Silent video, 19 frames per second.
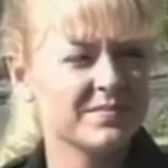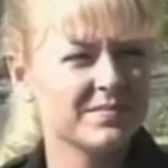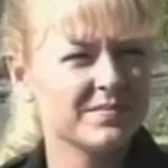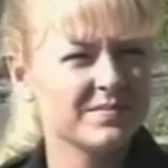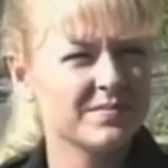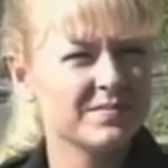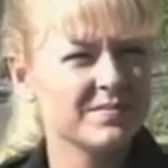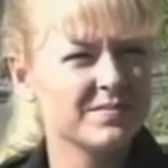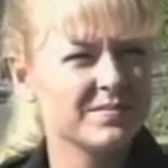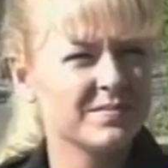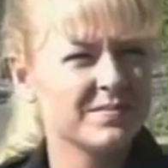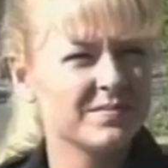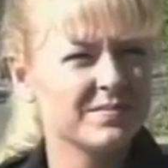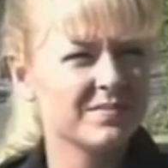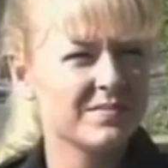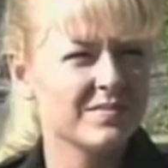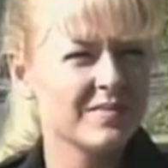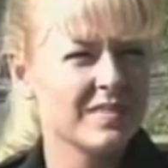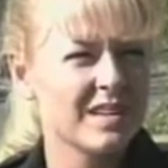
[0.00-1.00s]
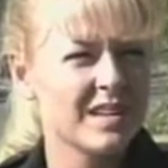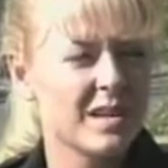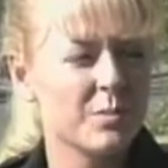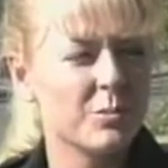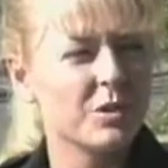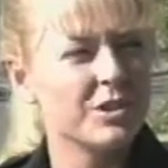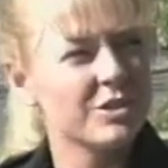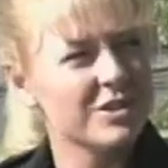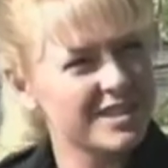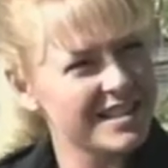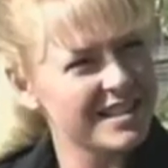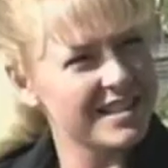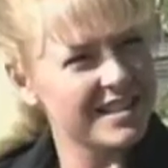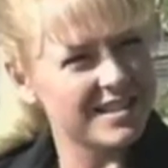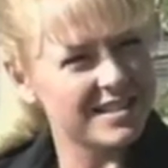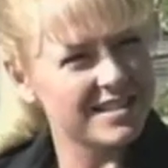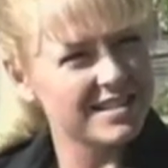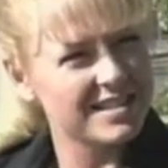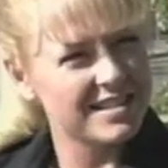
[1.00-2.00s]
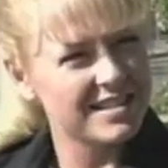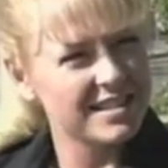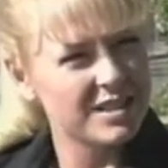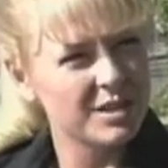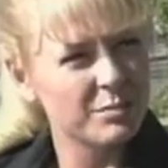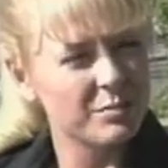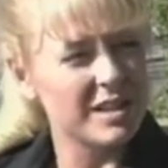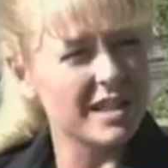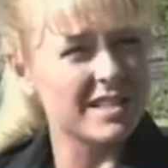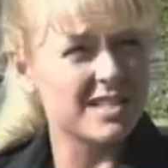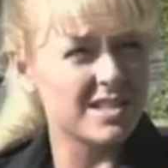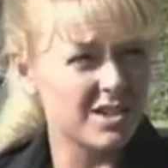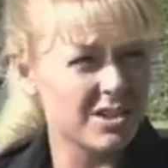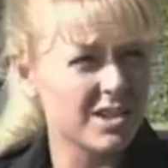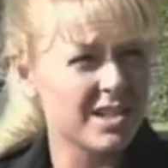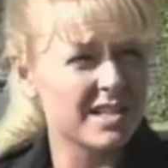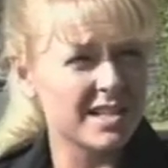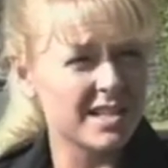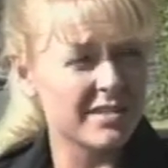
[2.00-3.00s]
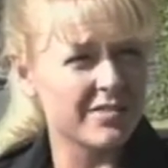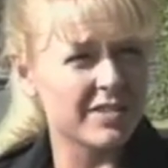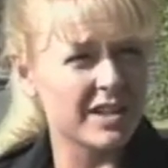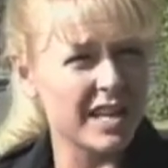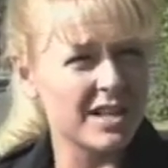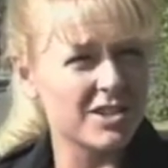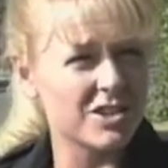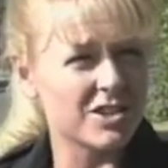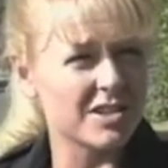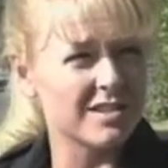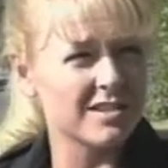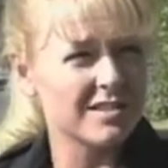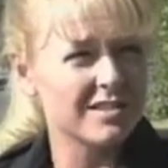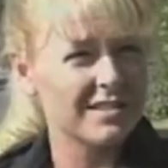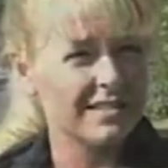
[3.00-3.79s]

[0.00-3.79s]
Many of them are professional women who have had a career and have